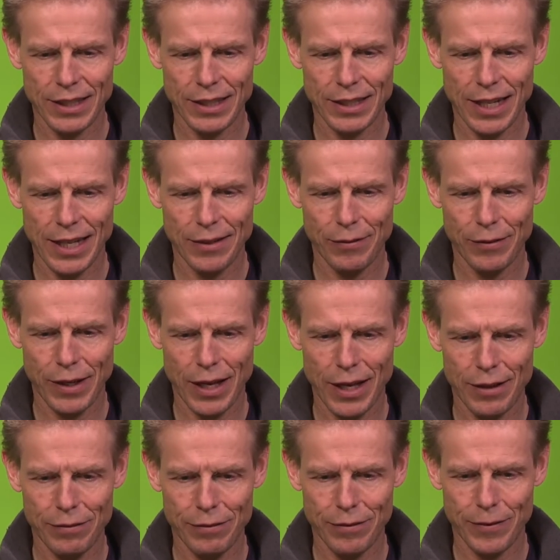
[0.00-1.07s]
that we
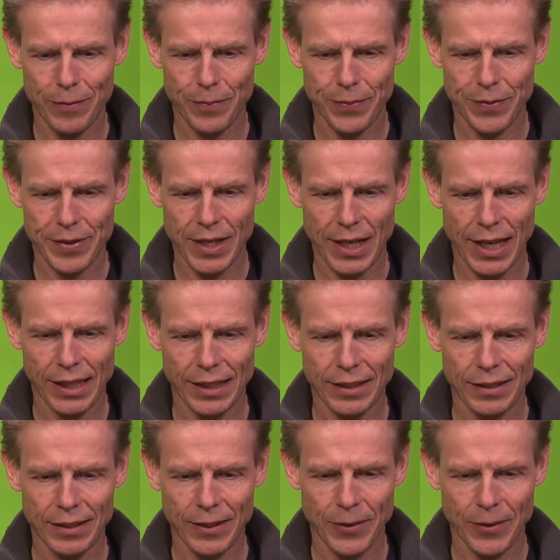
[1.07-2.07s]
have selected.